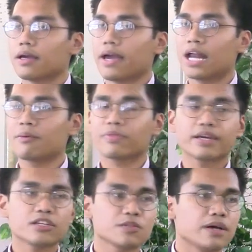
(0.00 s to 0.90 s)
And I'm
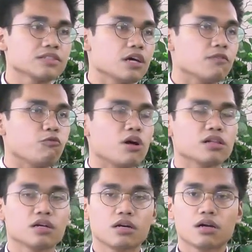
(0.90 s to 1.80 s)
thinking to myself,
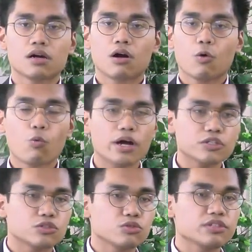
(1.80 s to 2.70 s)
well,
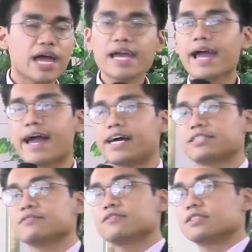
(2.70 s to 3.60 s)
what do they
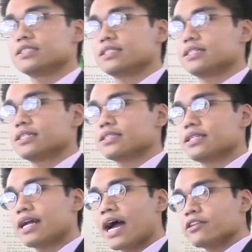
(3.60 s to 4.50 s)
have
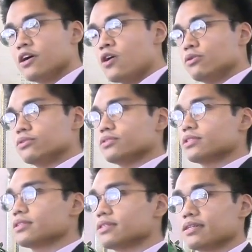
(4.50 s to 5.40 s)
that I
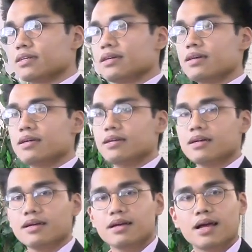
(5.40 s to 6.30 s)
don't?
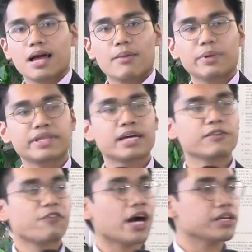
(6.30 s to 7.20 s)
But then the
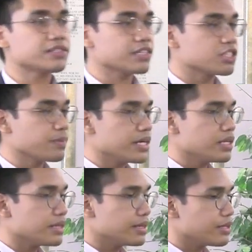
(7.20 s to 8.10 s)
Father said to me,
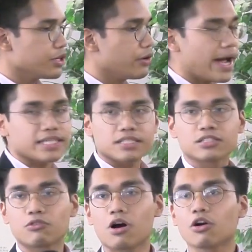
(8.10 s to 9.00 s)
you're asking
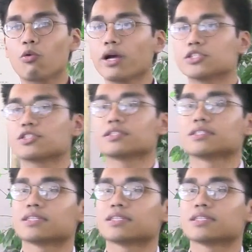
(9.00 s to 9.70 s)
the wrong question.